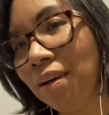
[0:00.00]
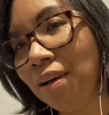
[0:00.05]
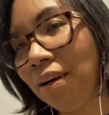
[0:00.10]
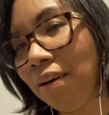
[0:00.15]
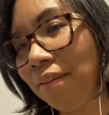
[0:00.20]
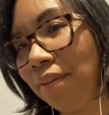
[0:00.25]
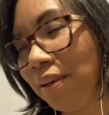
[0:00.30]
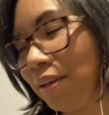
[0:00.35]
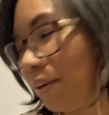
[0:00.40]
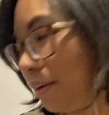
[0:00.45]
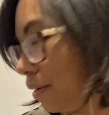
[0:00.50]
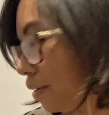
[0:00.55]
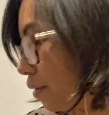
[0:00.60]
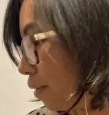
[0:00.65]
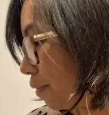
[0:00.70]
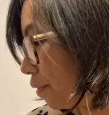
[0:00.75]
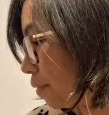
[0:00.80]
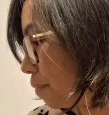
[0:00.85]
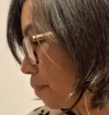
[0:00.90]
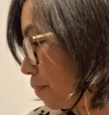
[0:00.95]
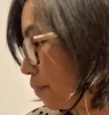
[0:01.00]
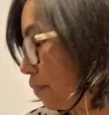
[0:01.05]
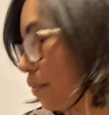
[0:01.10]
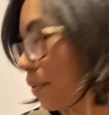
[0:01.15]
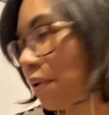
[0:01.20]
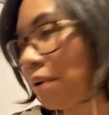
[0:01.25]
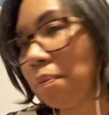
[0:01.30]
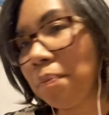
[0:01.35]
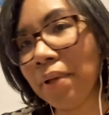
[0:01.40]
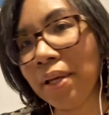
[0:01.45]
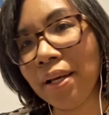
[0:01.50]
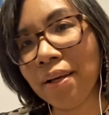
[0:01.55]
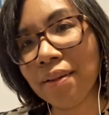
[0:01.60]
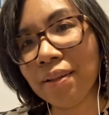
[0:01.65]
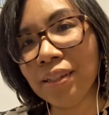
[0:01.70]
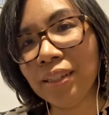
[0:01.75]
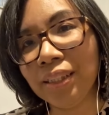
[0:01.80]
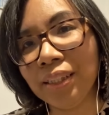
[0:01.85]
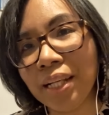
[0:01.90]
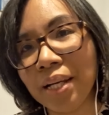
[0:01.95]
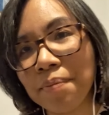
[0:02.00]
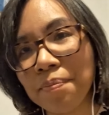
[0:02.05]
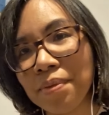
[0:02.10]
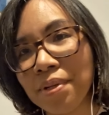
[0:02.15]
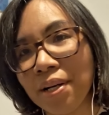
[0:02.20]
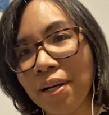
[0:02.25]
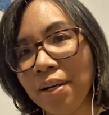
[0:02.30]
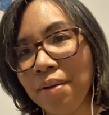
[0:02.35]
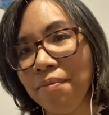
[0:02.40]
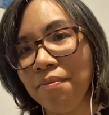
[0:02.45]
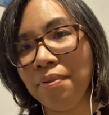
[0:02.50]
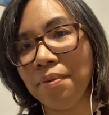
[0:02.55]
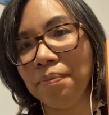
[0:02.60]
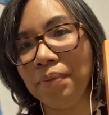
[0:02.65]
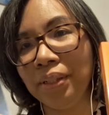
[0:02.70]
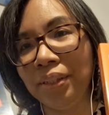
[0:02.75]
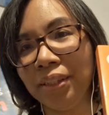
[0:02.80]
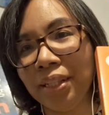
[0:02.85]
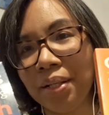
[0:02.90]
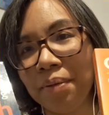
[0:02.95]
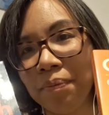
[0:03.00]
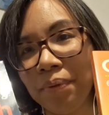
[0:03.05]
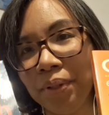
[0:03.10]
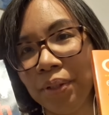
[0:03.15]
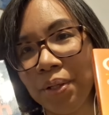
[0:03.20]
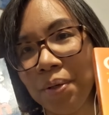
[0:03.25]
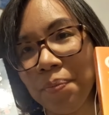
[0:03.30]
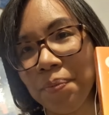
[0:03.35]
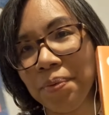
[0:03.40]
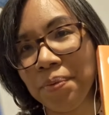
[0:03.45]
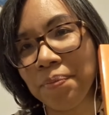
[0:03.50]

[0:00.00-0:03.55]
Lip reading: I think I got them probably at the same time from the same shop.